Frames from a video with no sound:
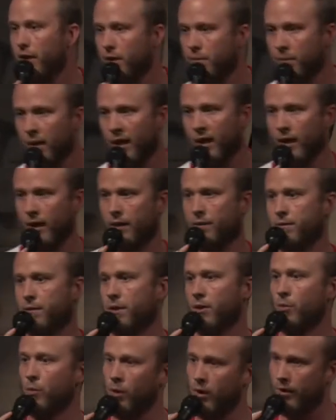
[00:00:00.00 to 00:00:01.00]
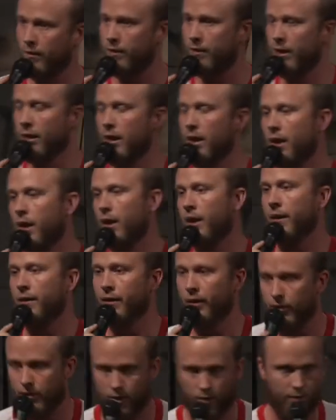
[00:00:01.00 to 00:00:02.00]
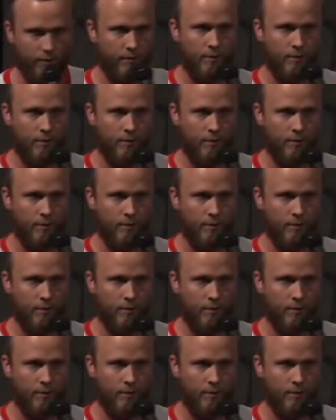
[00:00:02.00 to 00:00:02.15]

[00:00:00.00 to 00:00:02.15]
in my life. They're one and they're two.